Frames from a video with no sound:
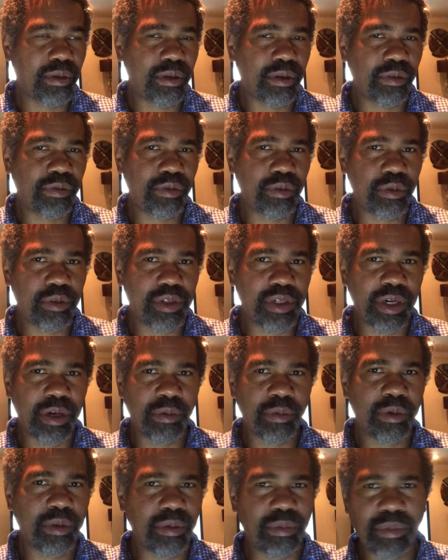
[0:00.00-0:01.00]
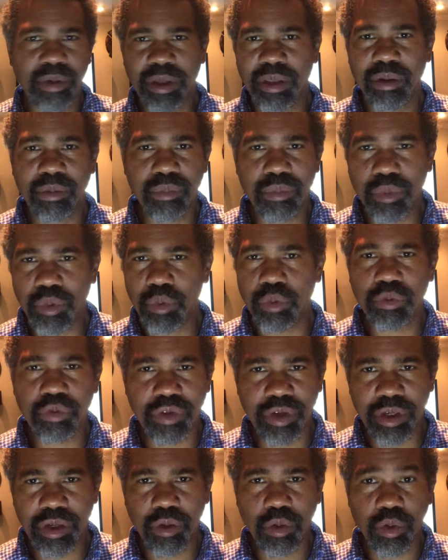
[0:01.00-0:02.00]
If you share with me the
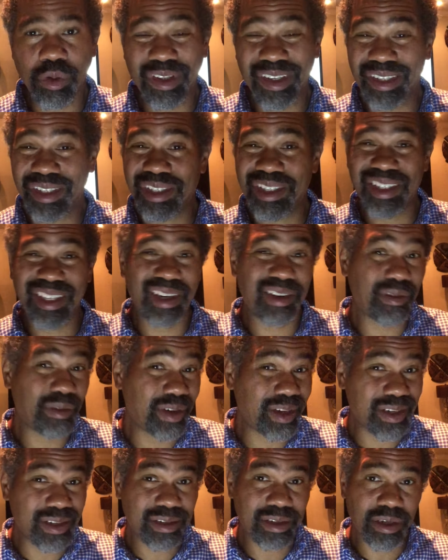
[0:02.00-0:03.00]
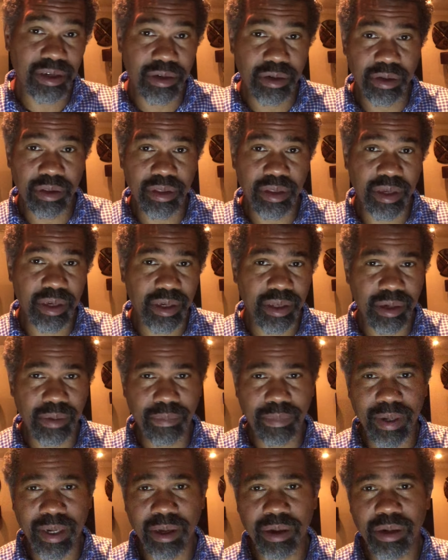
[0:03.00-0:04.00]
movie or the series that you're thinking
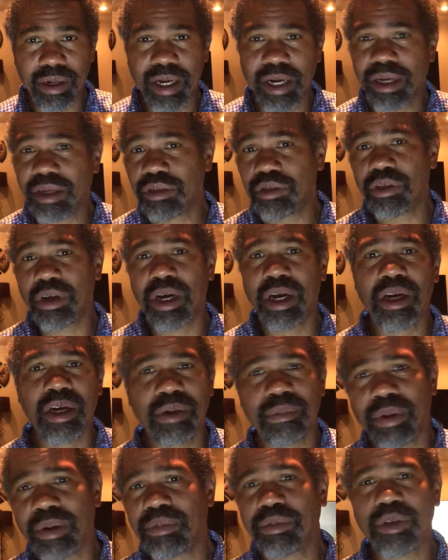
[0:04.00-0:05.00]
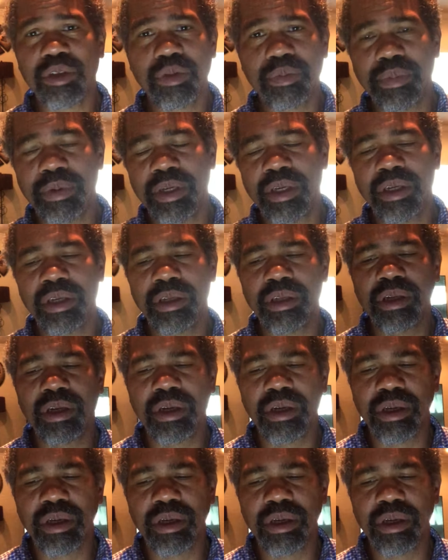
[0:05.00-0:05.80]
about, I can try and come up to speed